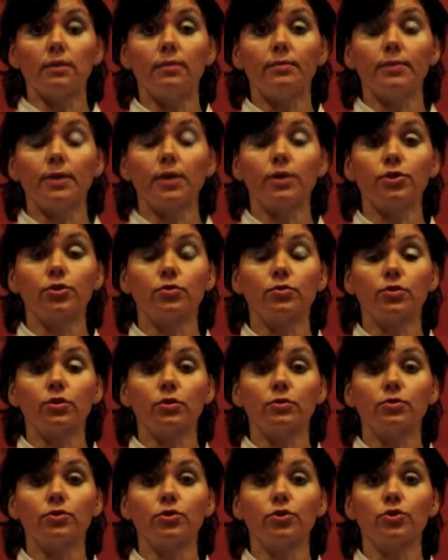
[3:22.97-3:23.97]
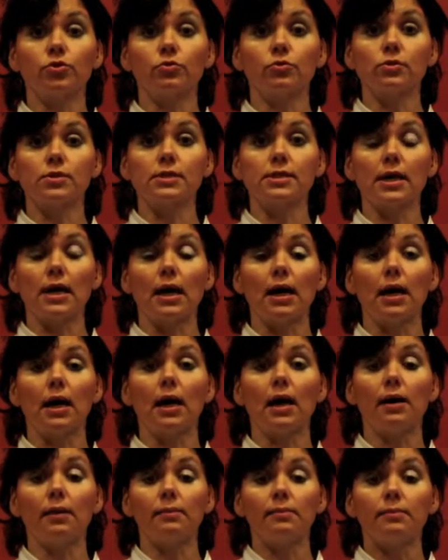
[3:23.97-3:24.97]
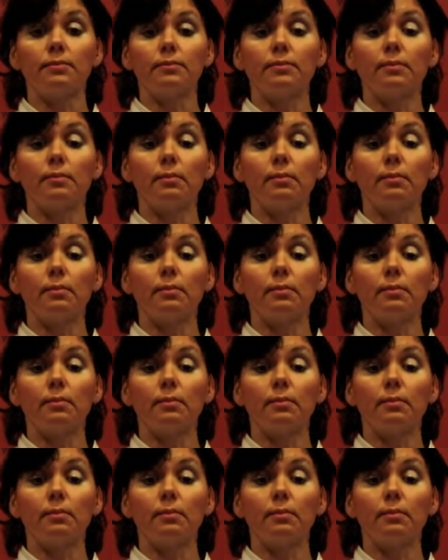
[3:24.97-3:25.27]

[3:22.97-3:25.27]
Make sure those shoes are